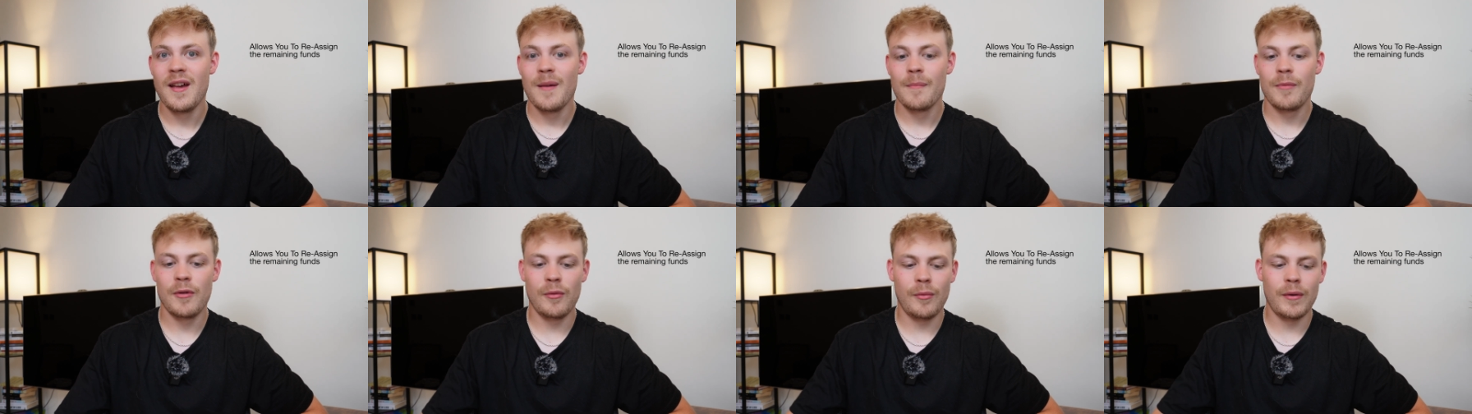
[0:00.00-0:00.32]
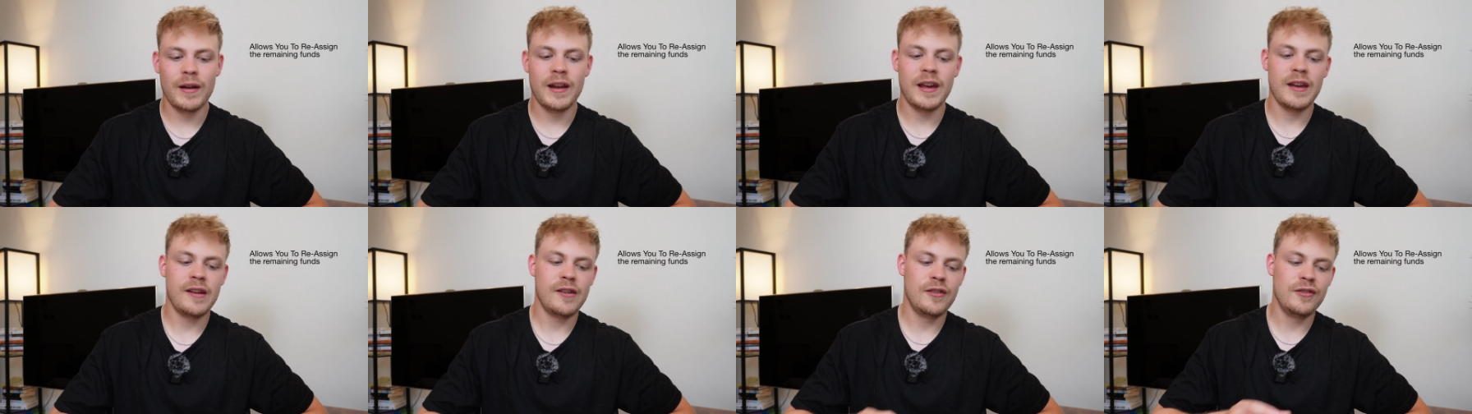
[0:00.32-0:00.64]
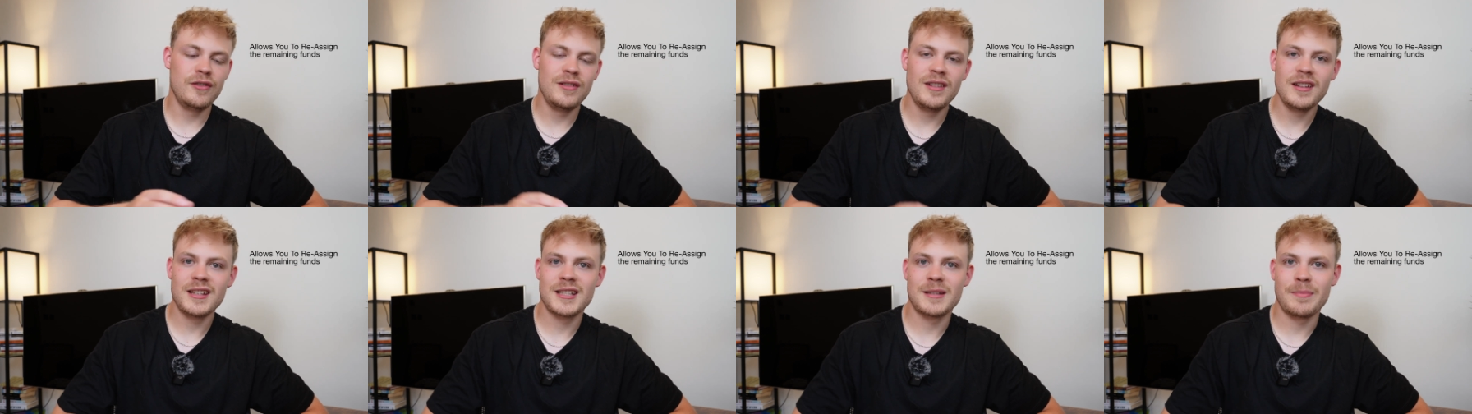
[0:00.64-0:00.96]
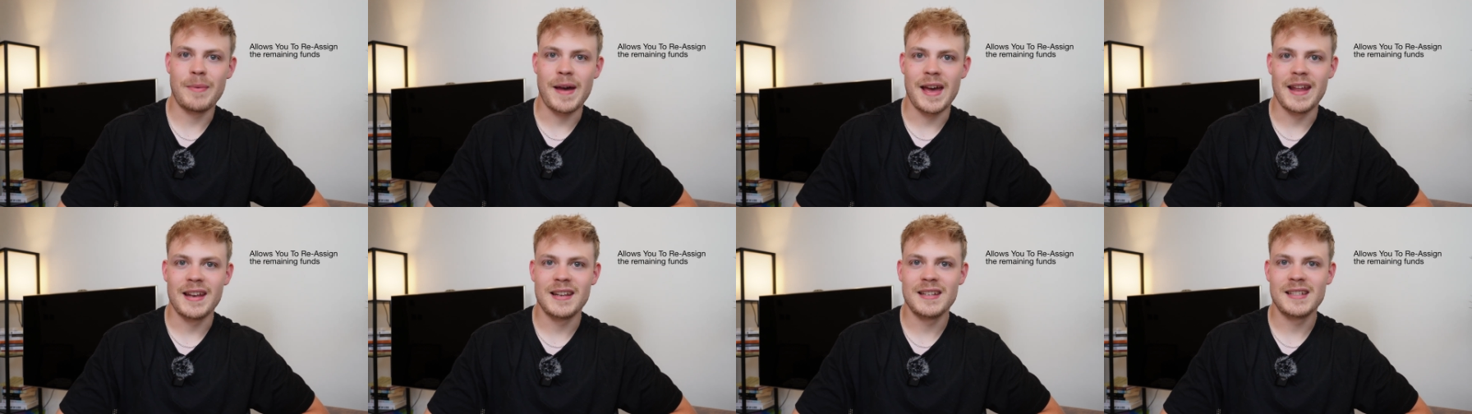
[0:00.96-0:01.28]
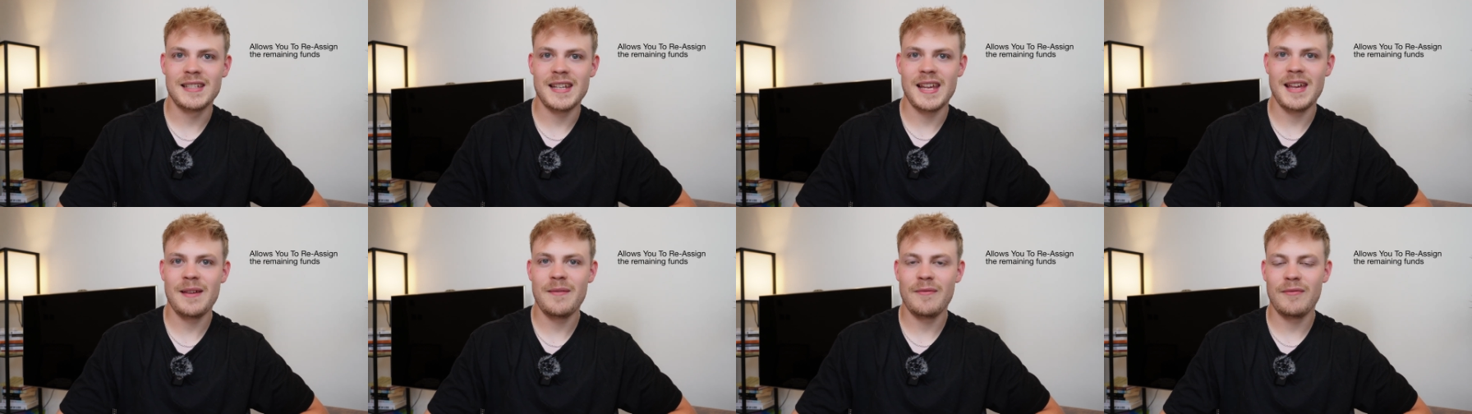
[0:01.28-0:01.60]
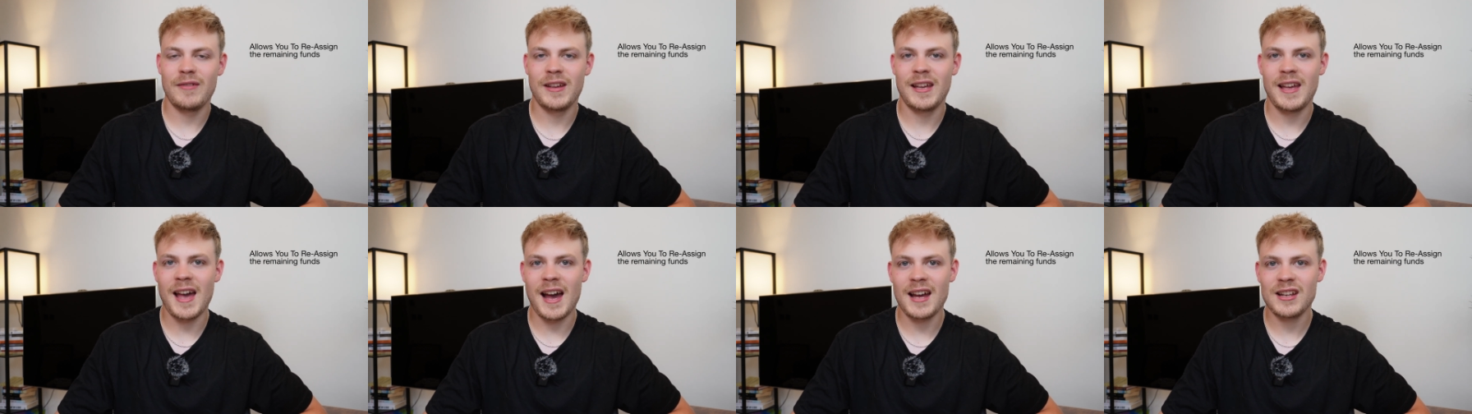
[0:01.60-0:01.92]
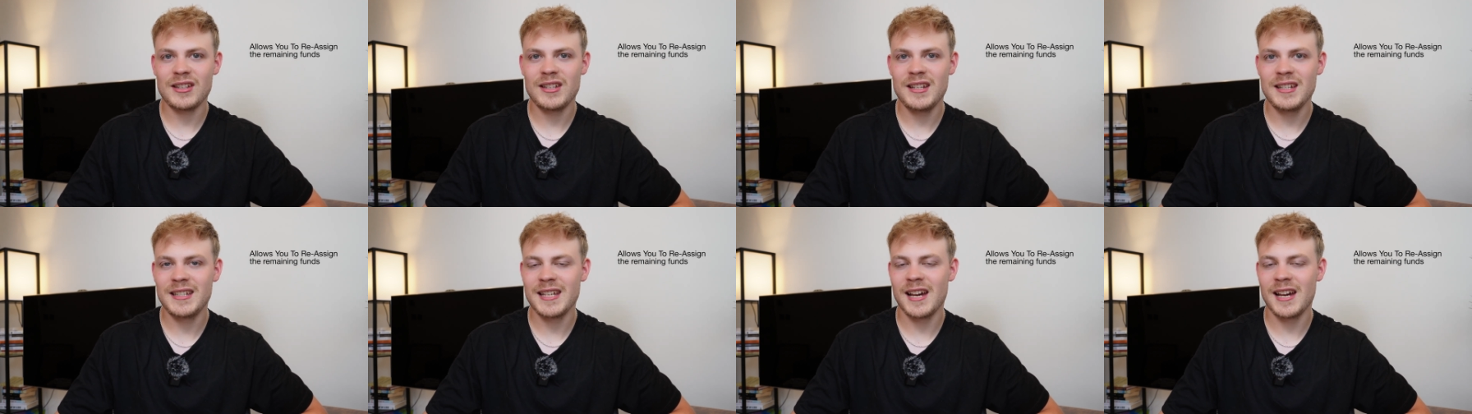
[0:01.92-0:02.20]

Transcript: But when I underspend, it actually